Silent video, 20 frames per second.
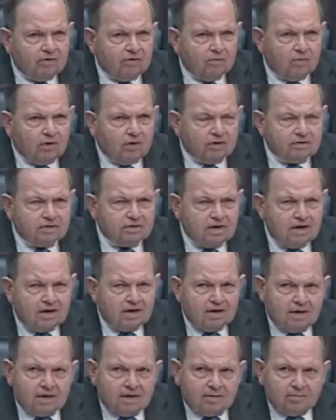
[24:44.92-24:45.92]
he was.
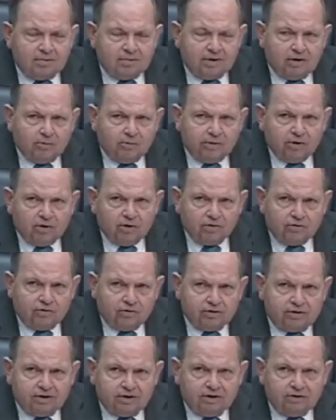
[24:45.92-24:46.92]
Here we are
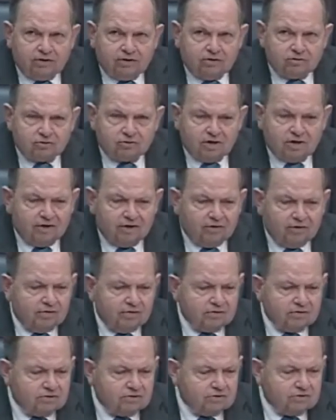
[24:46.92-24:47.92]
thirteen years later, and
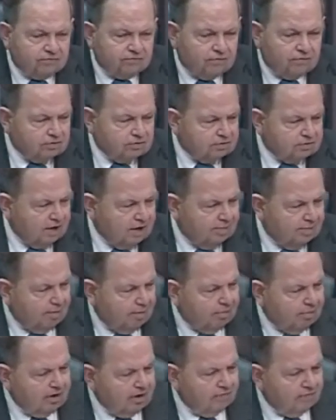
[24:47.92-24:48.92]
this is the first time I
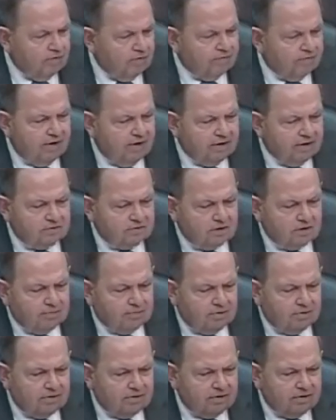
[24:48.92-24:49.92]
believe we've had
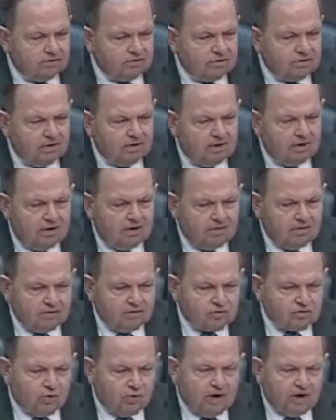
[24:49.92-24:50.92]
something that's
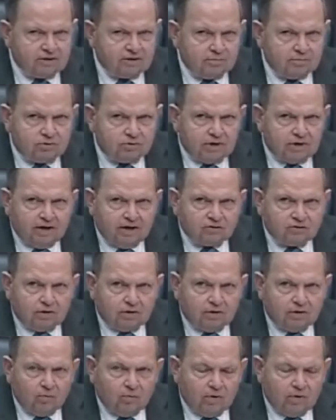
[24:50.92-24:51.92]
that's quite
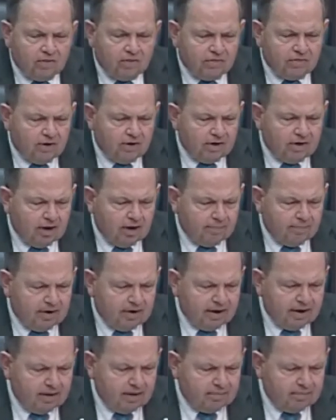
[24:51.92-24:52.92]
substantial and a well-thought-out
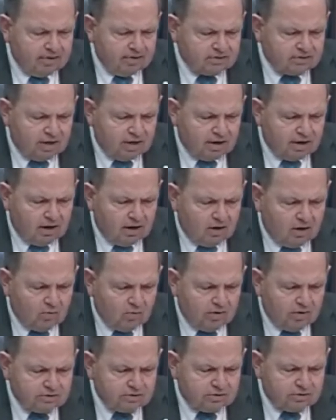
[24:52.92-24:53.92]
plan, but it's got a long
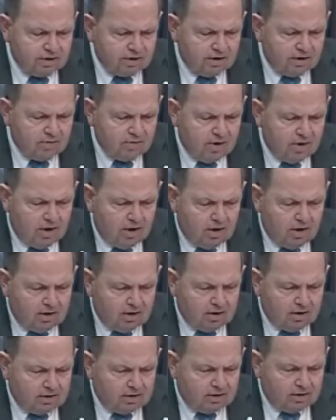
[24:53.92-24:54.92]
ways to go.
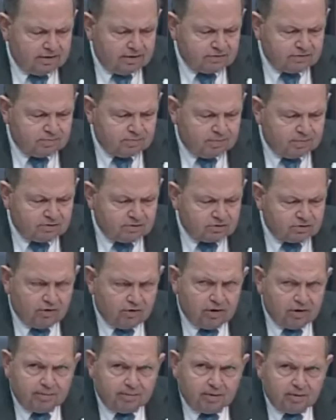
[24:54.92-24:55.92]
Uh, it's, it's
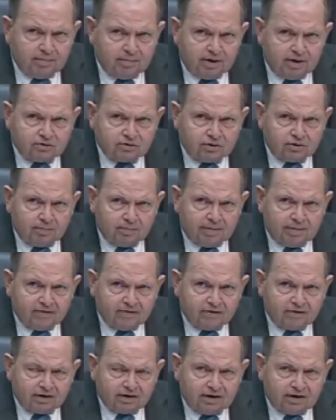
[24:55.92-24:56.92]
already been mentioned
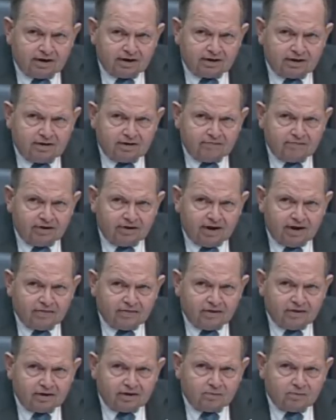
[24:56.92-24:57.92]
about the connectivity. I
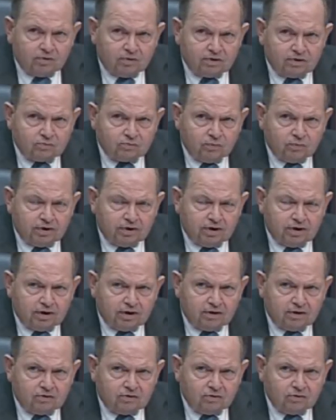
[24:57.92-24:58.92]
think once we get
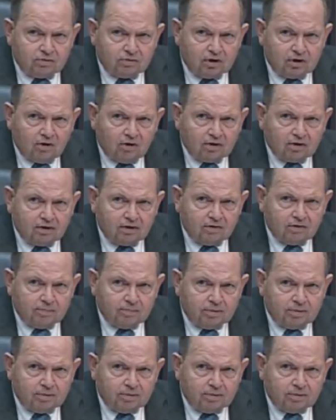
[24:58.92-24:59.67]
into talking to the